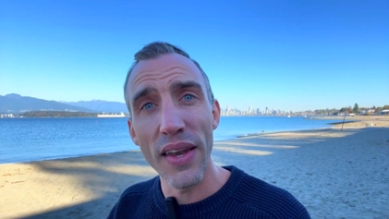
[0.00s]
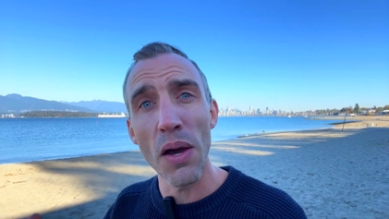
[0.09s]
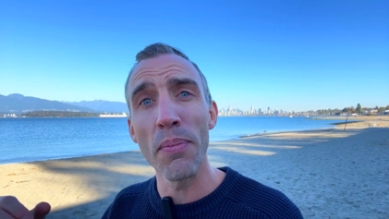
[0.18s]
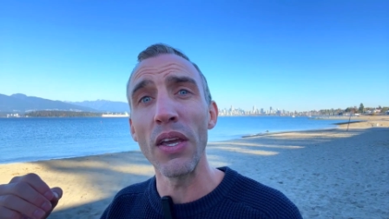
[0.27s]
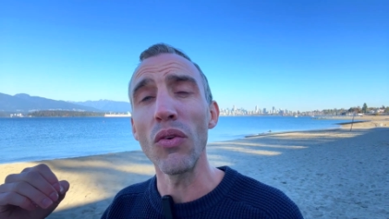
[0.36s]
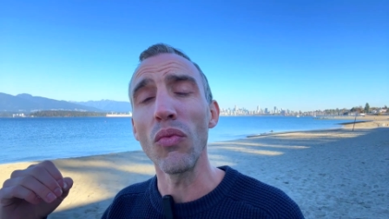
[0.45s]
Now,
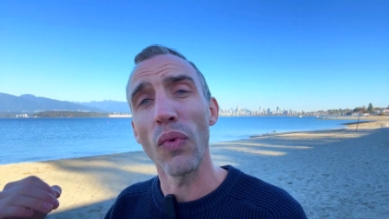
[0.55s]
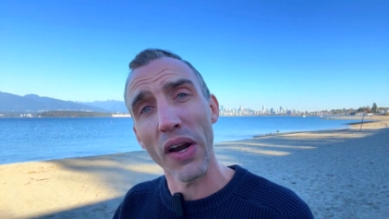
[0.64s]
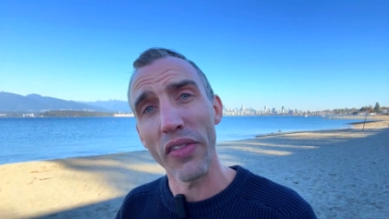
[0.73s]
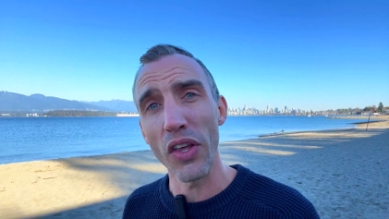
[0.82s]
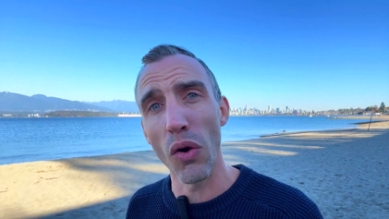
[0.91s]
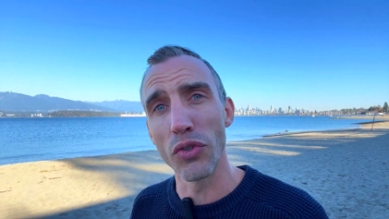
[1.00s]
being right
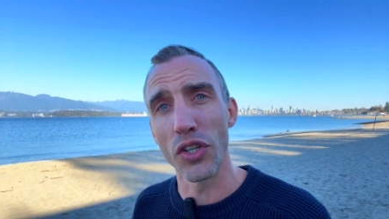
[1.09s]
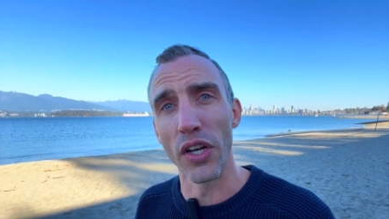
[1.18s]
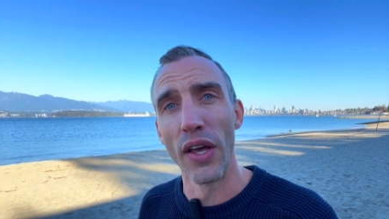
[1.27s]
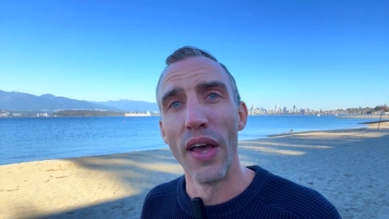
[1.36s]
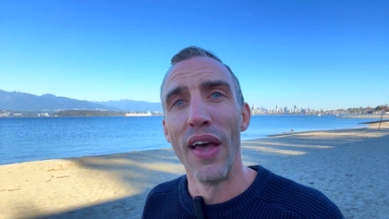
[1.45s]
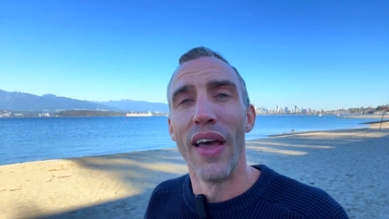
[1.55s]
on the ocean
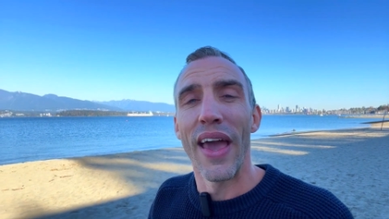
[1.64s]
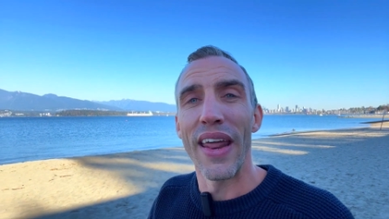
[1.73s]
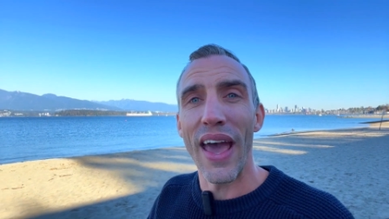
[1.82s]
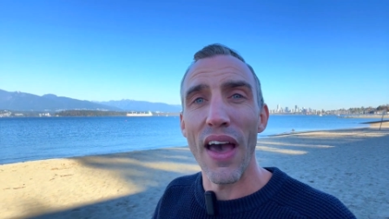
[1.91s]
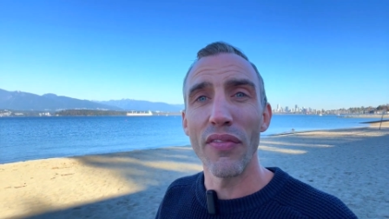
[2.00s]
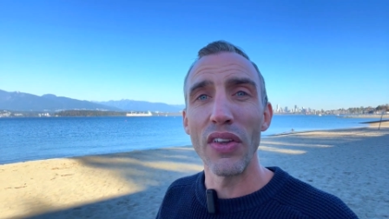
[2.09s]
and
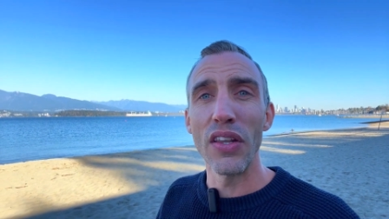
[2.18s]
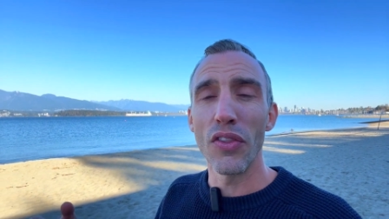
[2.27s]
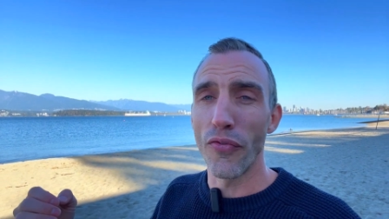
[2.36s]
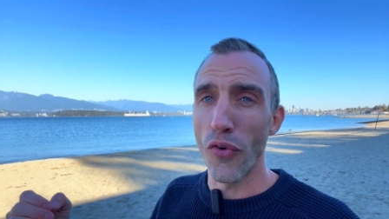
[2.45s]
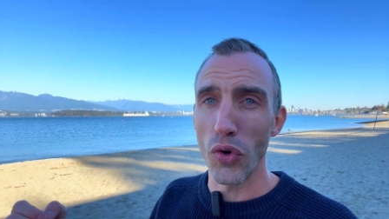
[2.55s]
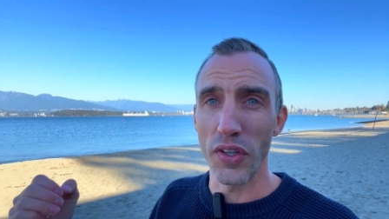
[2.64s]
having the
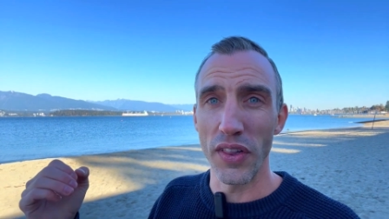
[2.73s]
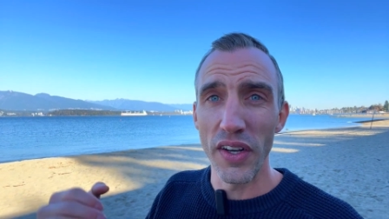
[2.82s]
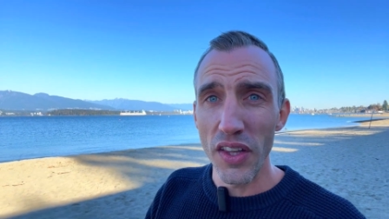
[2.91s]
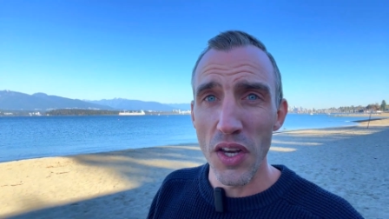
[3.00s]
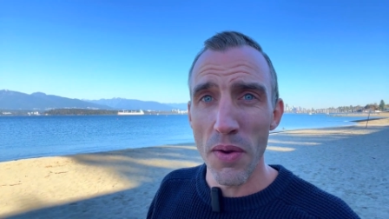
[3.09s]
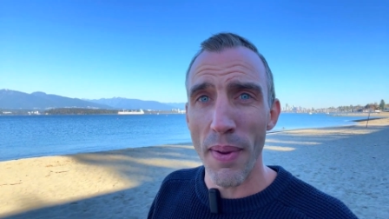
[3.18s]
forest
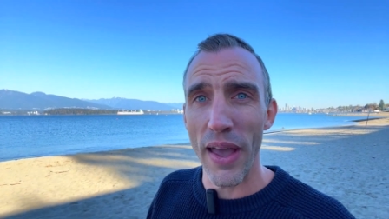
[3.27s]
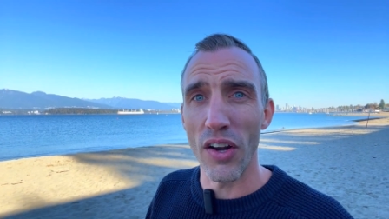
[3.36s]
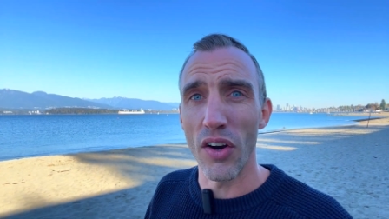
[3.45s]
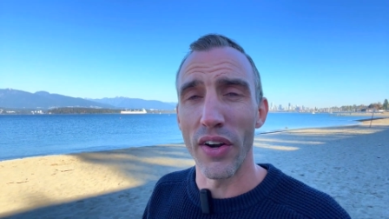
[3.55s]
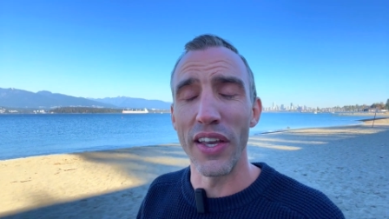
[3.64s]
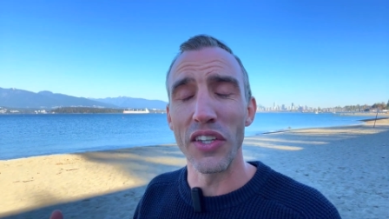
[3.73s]
literally in your
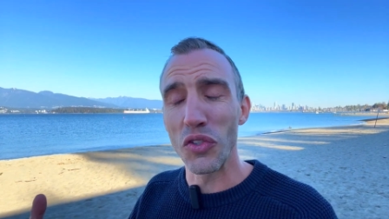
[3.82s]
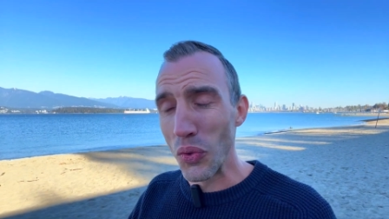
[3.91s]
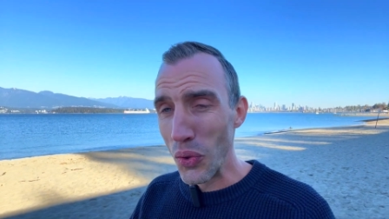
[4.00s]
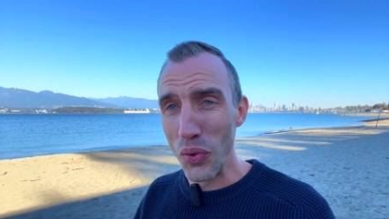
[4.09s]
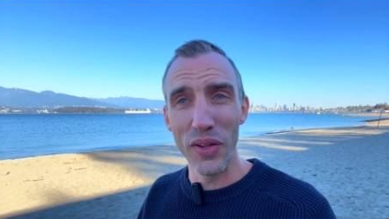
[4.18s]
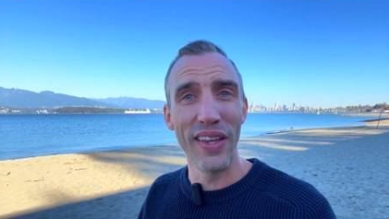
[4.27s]
backyard, it
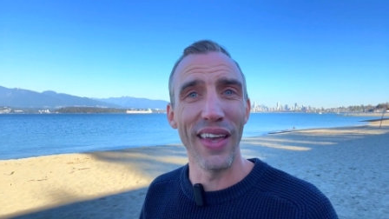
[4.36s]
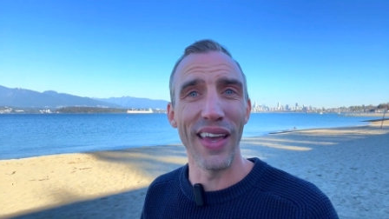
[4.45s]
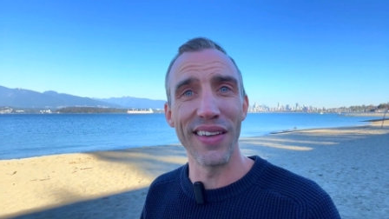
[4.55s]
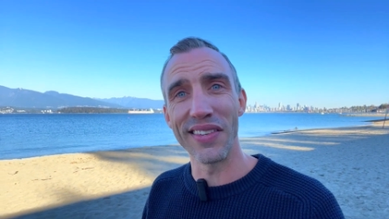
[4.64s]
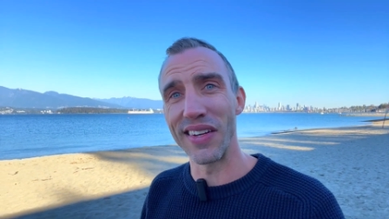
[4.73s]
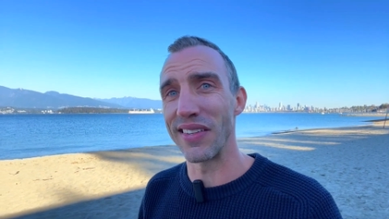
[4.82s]
truly
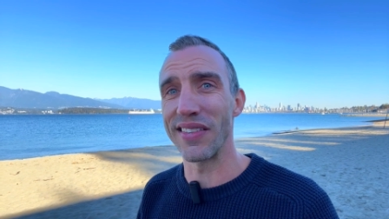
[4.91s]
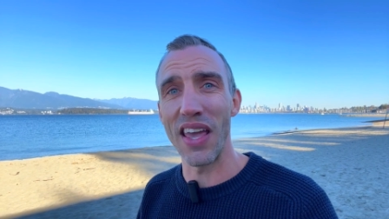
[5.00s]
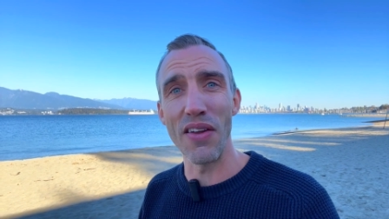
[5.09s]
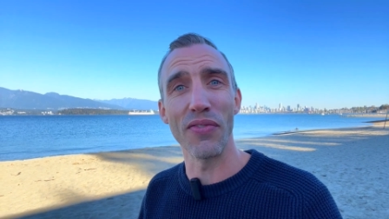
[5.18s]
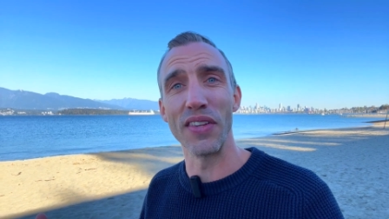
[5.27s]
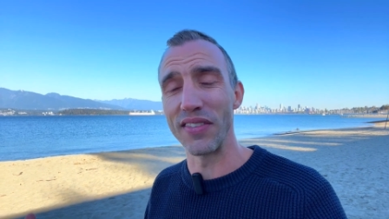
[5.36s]
is an
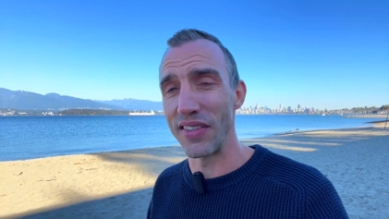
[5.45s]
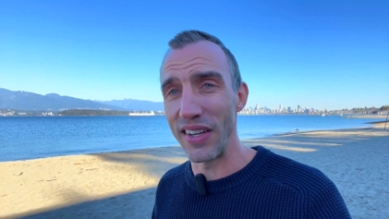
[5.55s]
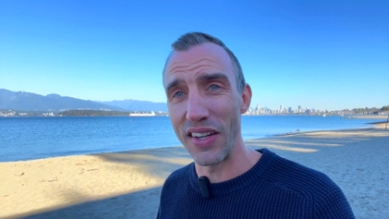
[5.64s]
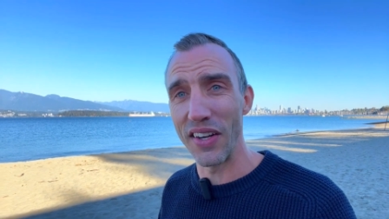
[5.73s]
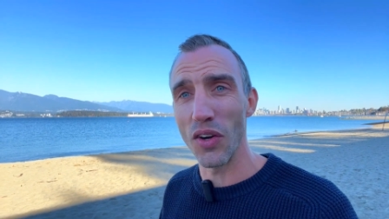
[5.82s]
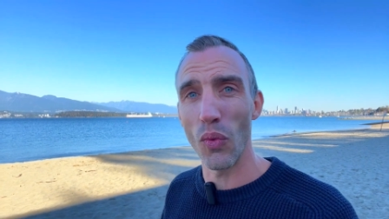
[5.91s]
escape from the city
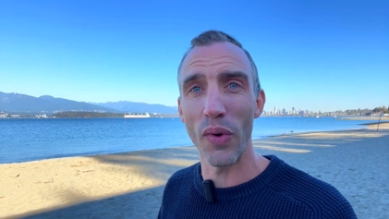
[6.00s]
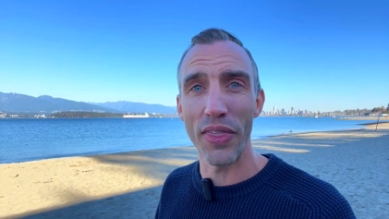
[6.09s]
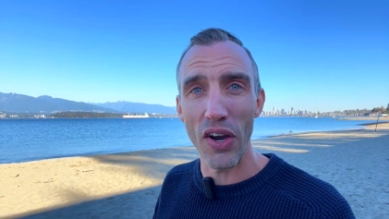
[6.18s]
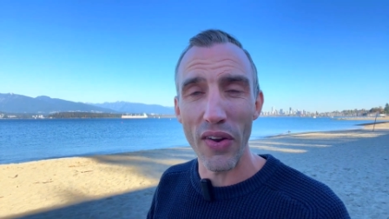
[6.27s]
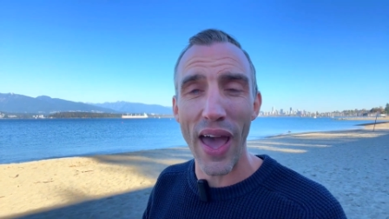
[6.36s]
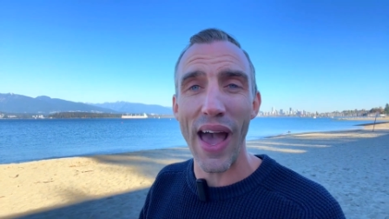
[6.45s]
here
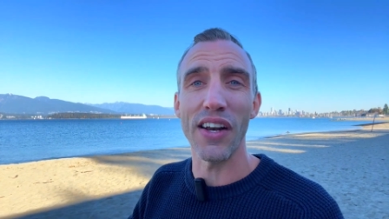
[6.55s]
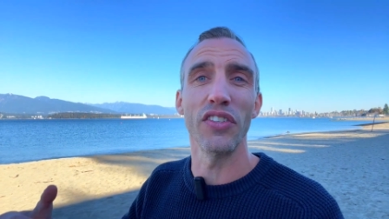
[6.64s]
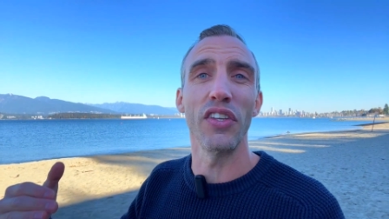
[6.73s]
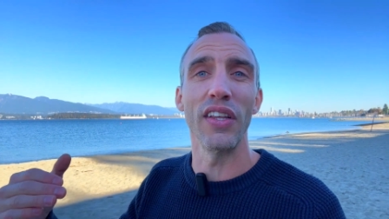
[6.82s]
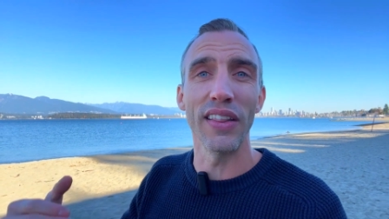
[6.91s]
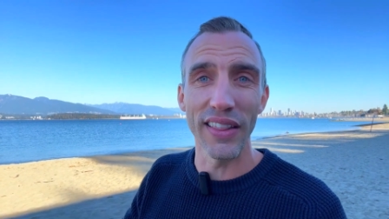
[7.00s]
without
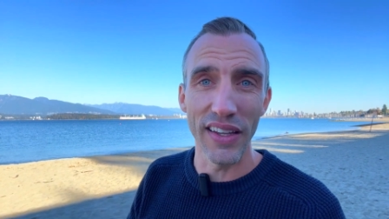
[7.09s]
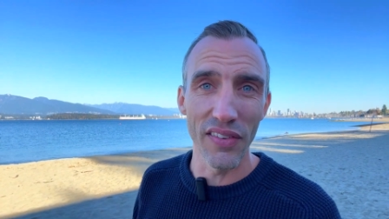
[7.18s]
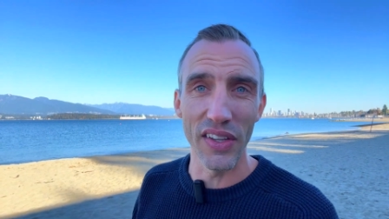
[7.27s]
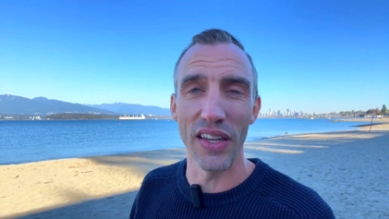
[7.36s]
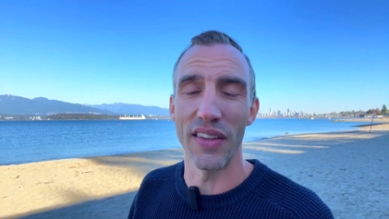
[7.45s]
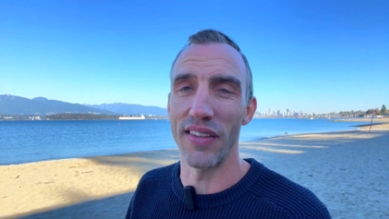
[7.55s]
actually
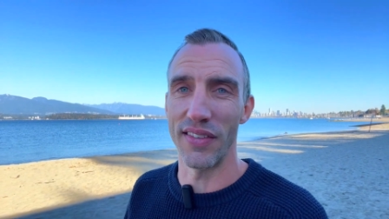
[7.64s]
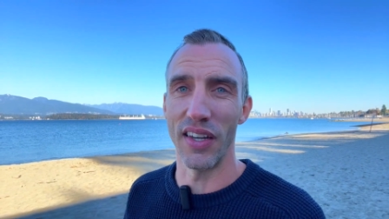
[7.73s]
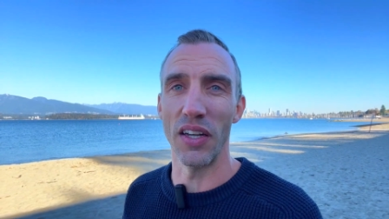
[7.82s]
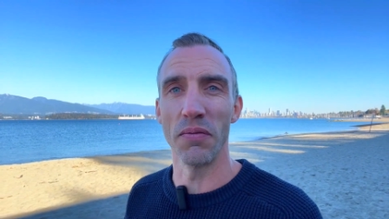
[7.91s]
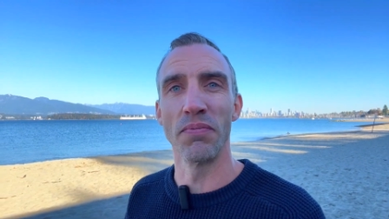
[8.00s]
leaving the city.